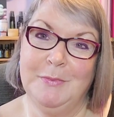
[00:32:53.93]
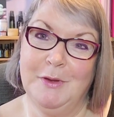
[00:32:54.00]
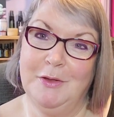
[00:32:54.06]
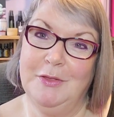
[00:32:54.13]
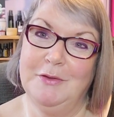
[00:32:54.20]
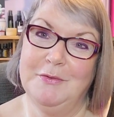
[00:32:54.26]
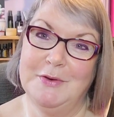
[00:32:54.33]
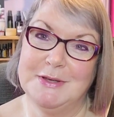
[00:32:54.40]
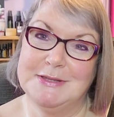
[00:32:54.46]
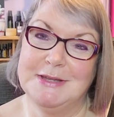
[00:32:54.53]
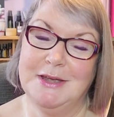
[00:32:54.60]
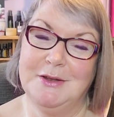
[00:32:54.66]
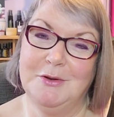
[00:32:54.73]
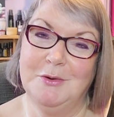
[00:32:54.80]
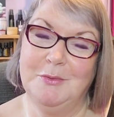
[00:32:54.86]
on the first day
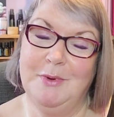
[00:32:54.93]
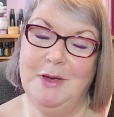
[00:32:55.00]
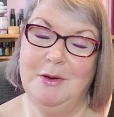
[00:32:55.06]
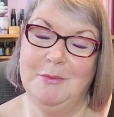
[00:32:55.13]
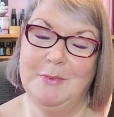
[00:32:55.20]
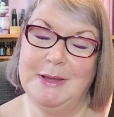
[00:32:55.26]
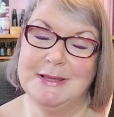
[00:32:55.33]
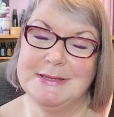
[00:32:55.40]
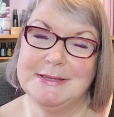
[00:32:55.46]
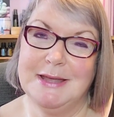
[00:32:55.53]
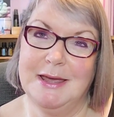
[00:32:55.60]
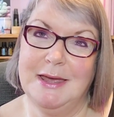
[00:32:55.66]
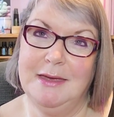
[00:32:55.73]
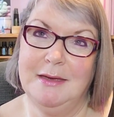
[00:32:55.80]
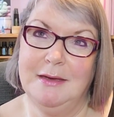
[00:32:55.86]
in Norway on
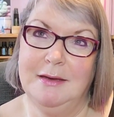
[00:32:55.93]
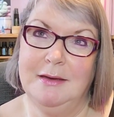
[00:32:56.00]
Wednesday.